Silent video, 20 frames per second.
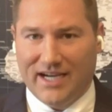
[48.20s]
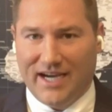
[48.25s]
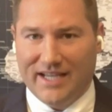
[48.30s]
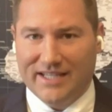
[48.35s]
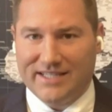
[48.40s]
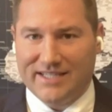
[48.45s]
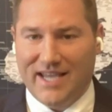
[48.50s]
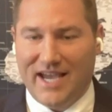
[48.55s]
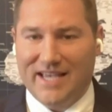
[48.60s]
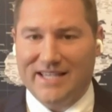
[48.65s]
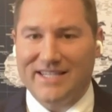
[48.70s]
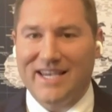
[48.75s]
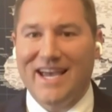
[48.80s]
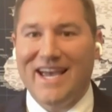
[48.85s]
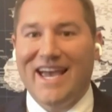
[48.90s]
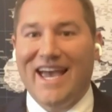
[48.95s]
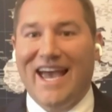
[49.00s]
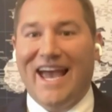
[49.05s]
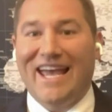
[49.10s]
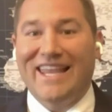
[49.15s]
to the United States.
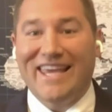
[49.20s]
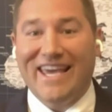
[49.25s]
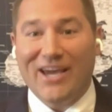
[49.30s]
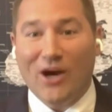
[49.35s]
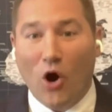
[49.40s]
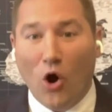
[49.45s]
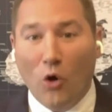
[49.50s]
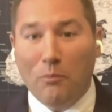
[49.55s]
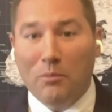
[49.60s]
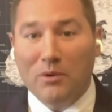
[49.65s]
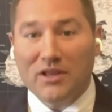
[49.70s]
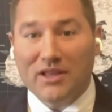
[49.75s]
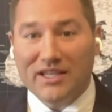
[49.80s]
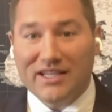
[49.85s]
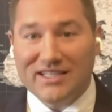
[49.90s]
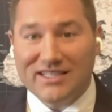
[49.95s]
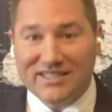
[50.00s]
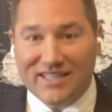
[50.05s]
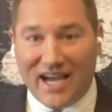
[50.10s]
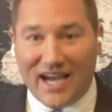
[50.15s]
And they
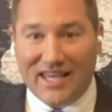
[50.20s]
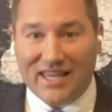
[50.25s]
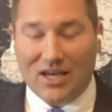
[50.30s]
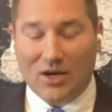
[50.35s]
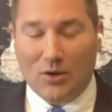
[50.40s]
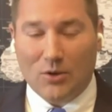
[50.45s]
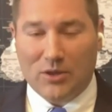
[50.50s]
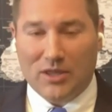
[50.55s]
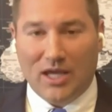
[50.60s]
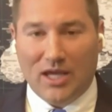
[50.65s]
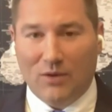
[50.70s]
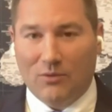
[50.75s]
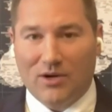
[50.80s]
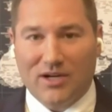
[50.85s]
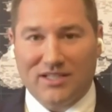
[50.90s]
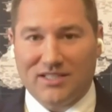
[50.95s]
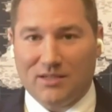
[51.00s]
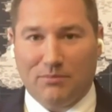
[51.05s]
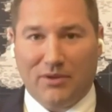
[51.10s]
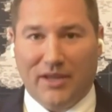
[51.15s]
openly say that they
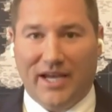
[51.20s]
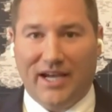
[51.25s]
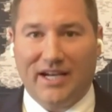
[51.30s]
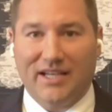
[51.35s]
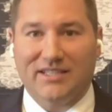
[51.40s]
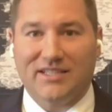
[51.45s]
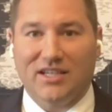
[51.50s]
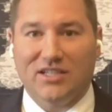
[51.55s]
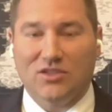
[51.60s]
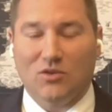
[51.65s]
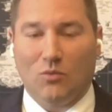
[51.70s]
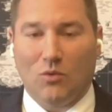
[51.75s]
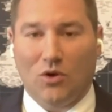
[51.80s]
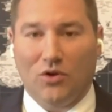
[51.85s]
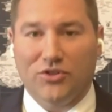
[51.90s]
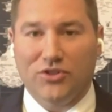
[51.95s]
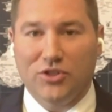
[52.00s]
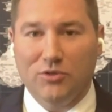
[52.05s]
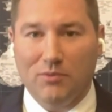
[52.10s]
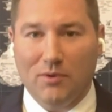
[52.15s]
want to supplant us as a
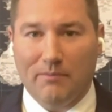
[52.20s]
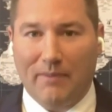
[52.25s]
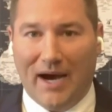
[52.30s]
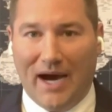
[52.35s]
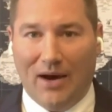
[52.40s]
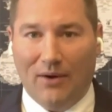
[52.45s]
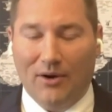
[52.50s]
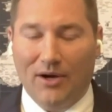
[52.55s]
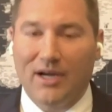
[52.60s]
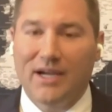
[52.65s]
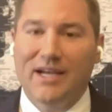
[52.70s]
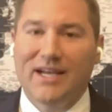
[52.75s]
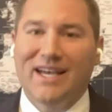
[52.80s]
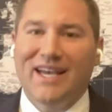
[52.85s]
world superpower.